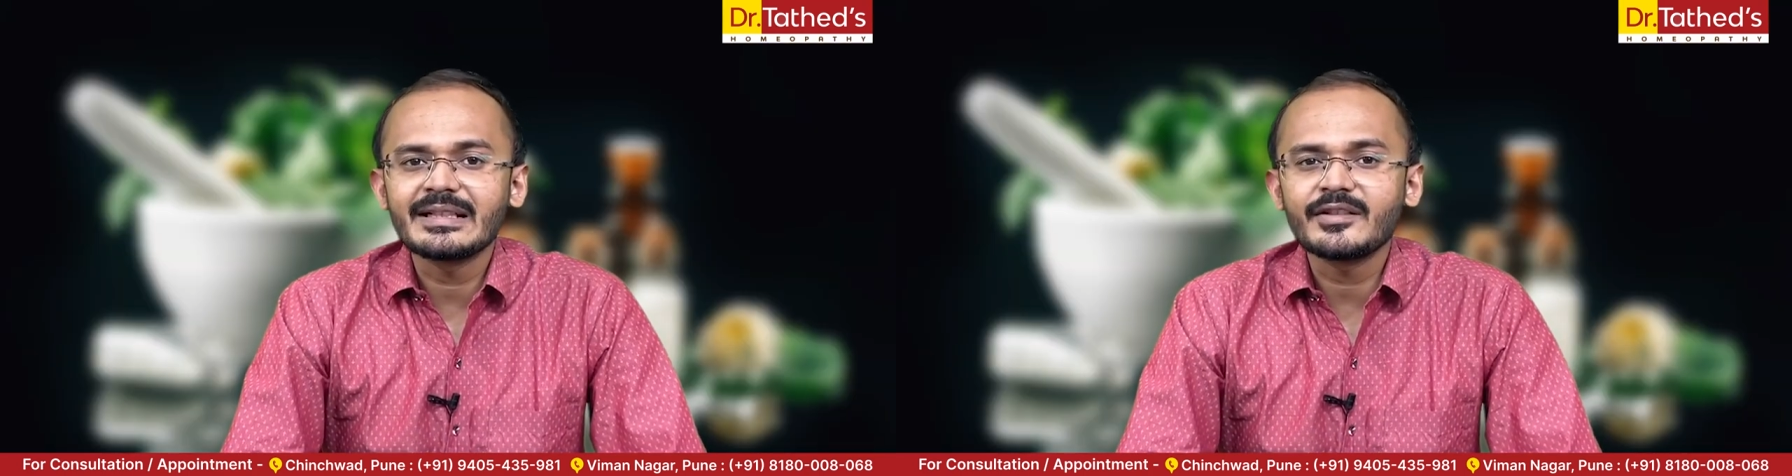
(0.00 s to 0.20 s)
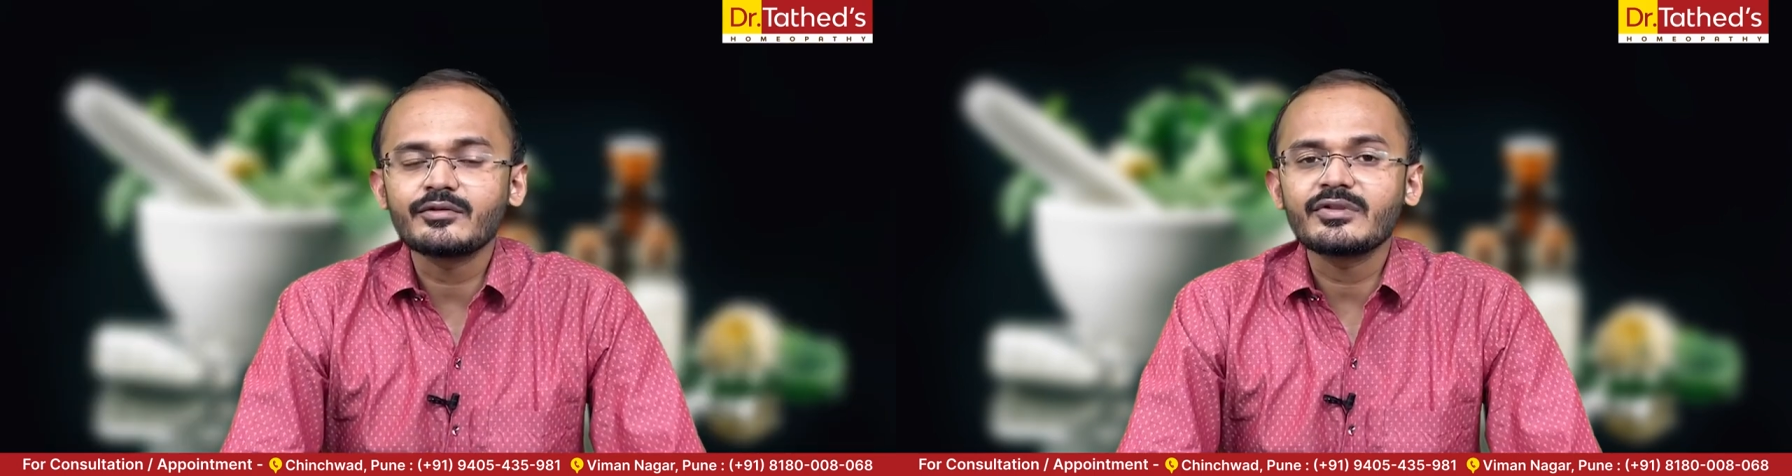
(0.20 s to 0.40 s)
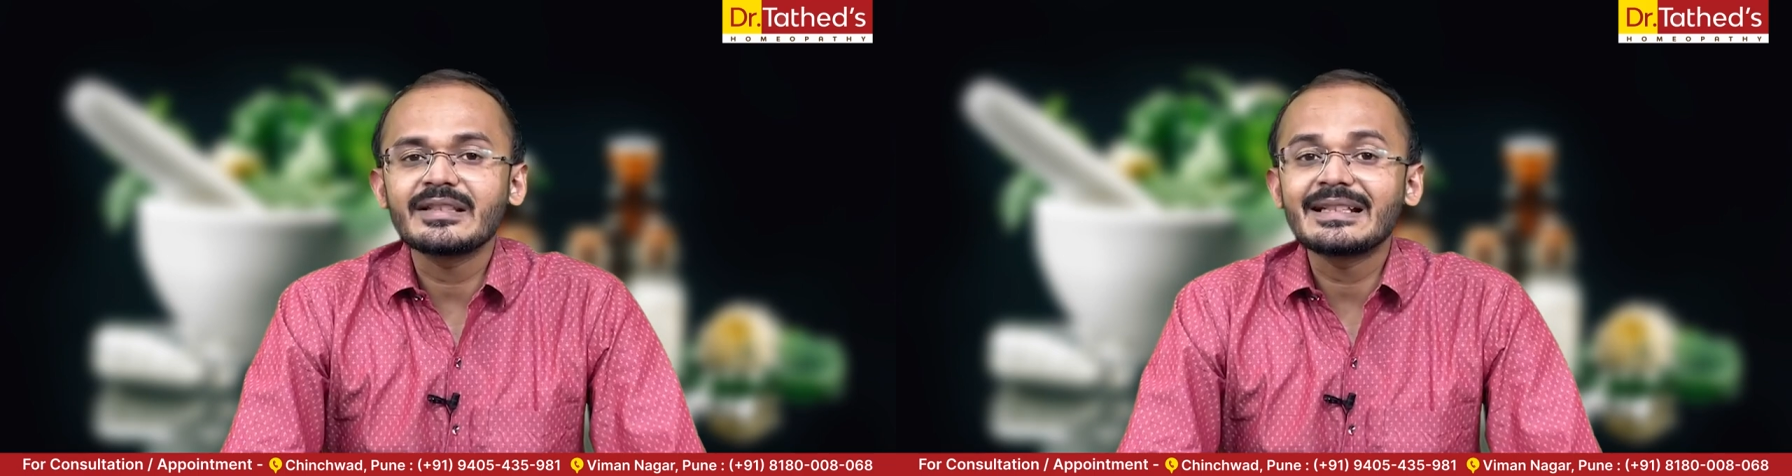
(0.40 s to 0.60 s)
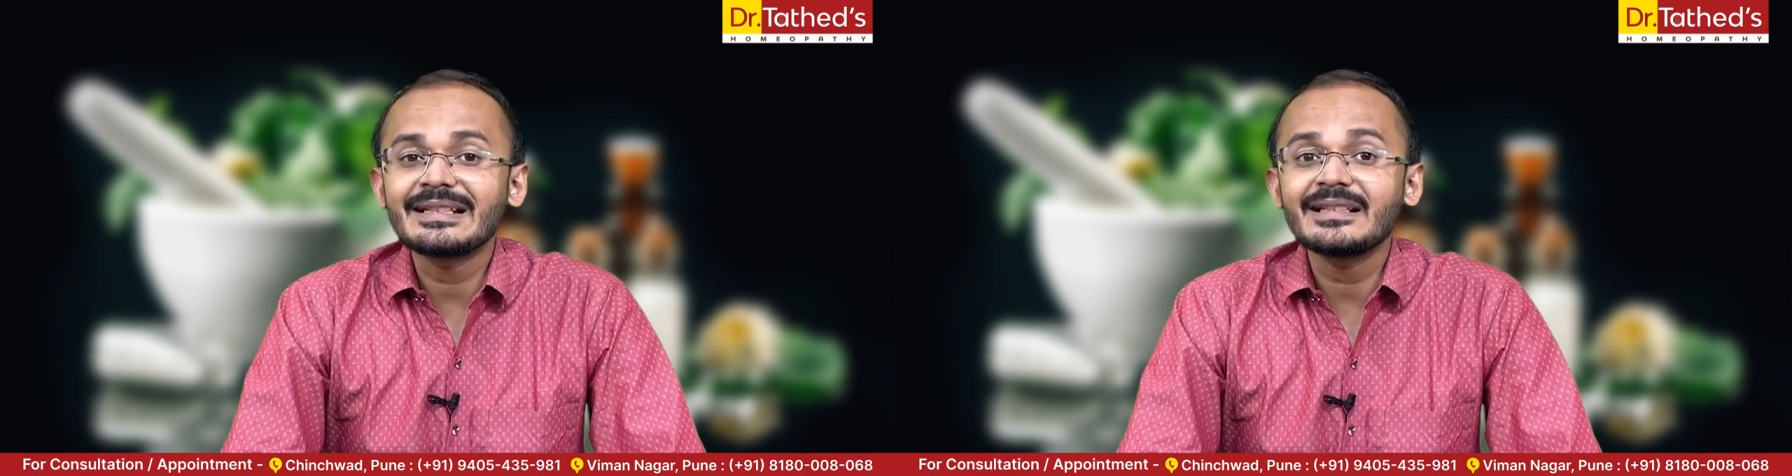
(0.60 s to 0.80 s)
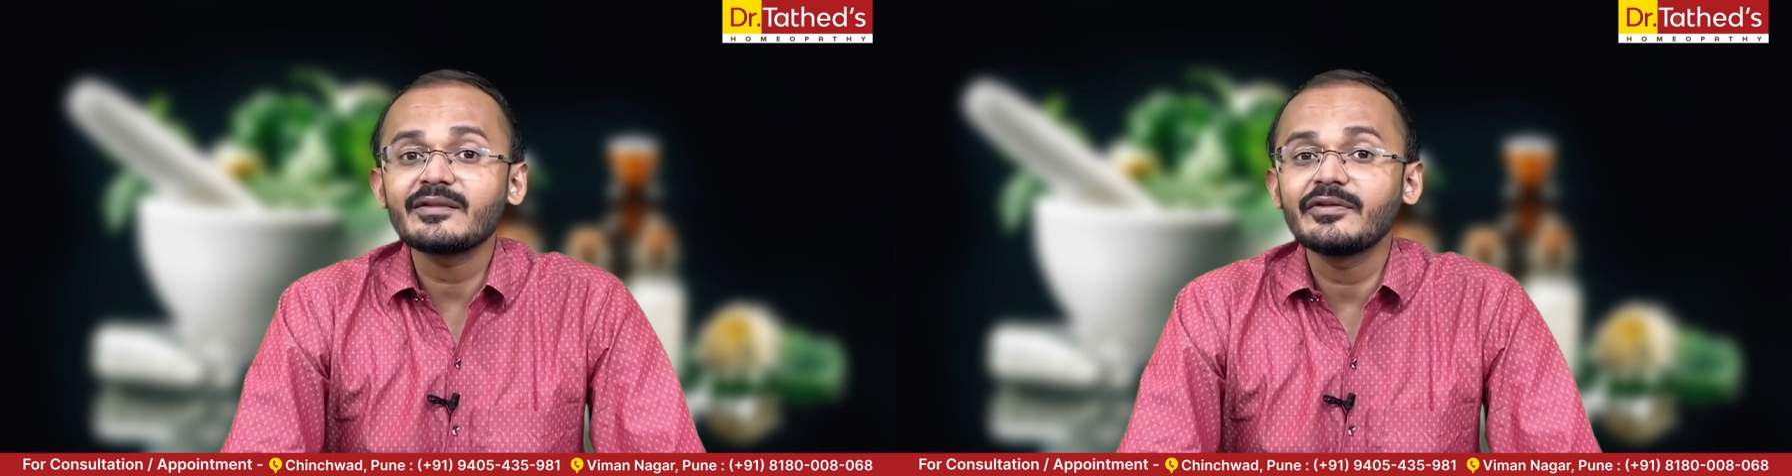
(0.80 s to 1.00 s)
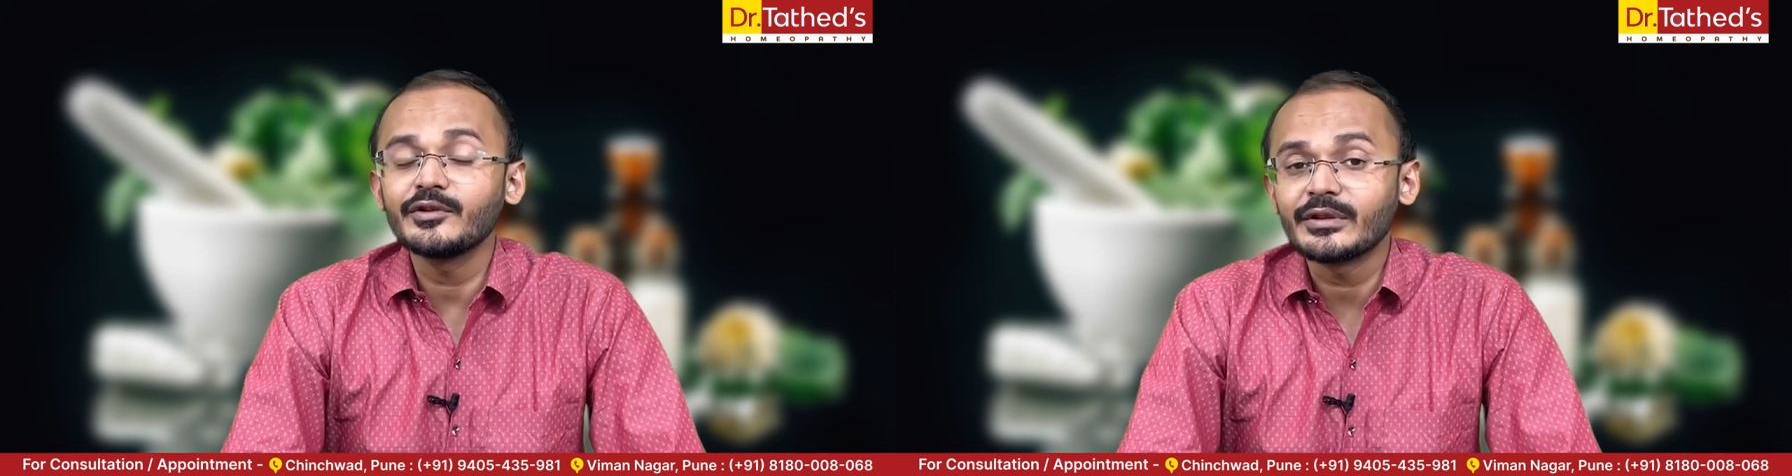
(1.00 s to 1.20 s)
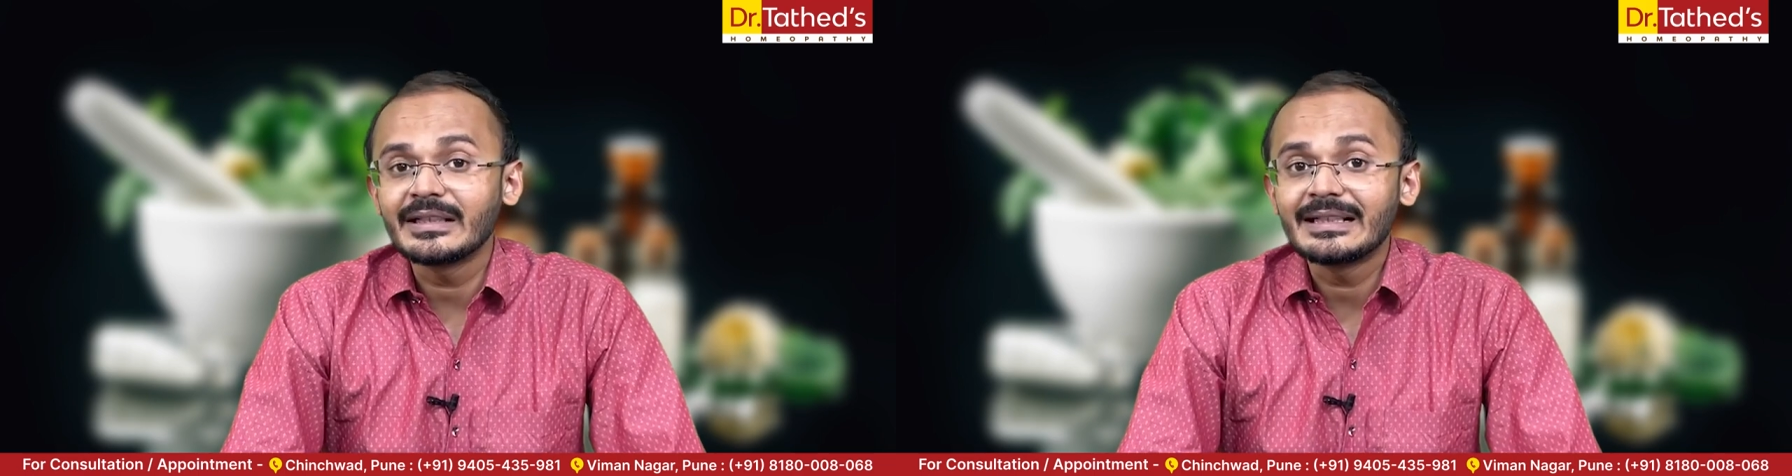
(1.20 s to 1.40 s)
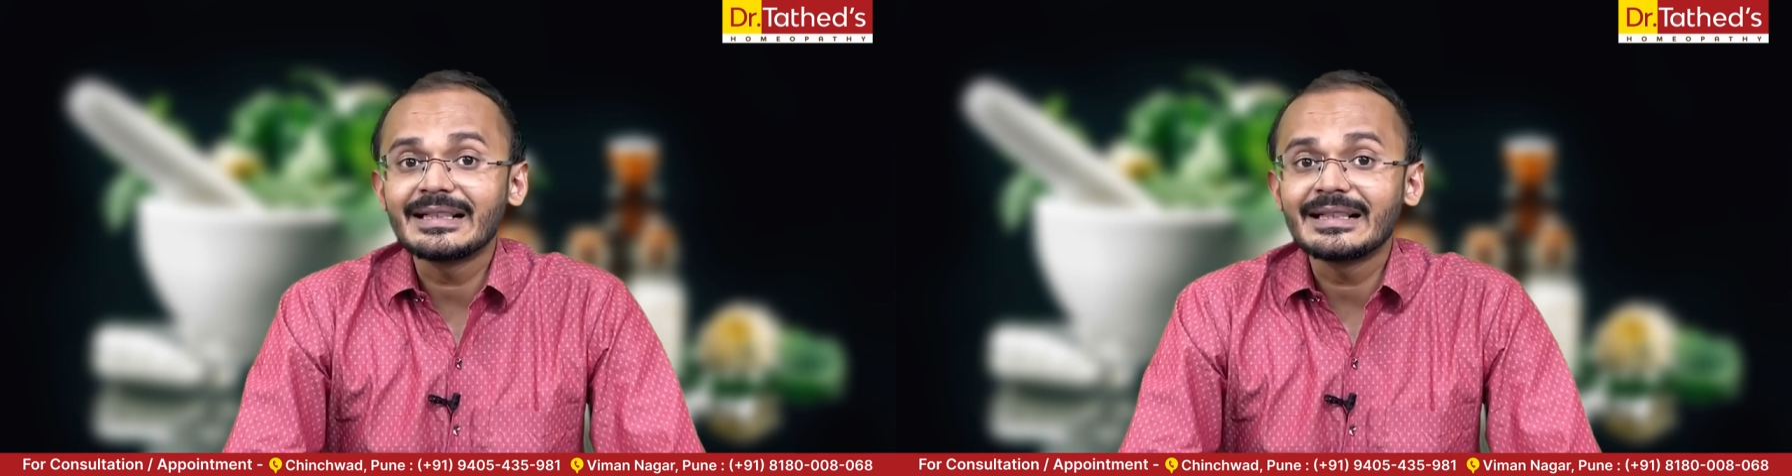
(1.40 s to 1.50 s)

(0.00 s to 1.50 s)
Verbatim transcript: is to secrete a fluid